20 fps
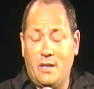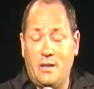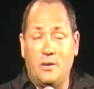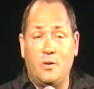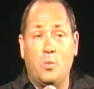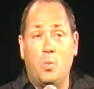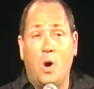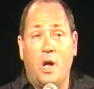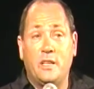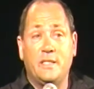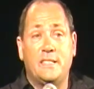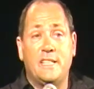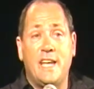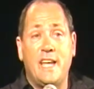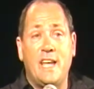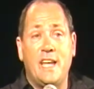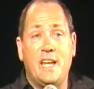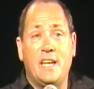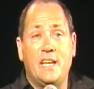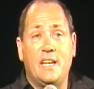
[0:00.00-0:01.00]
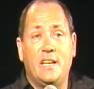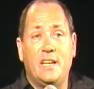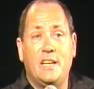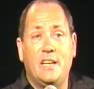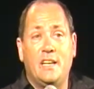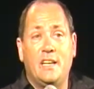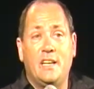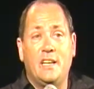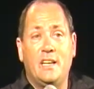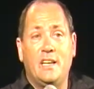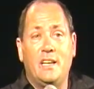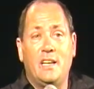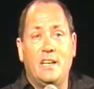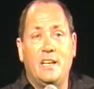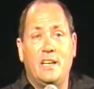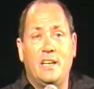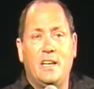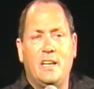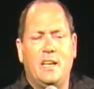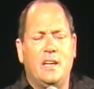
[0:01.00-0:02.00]
and one day
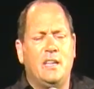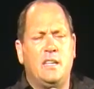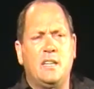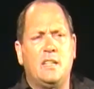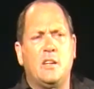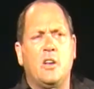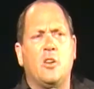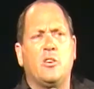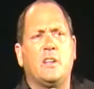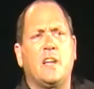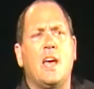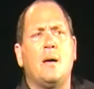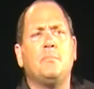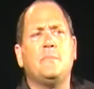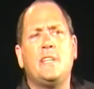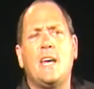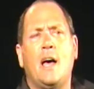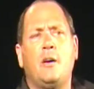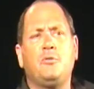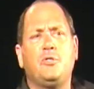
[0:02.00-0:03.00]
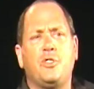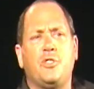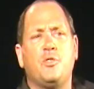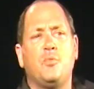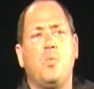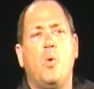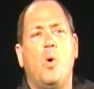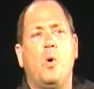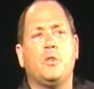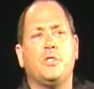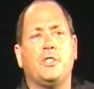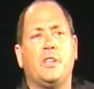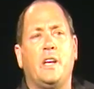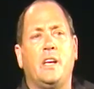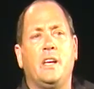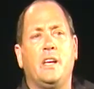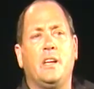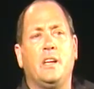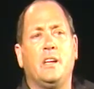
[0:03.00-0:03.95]
he did not come down to the water.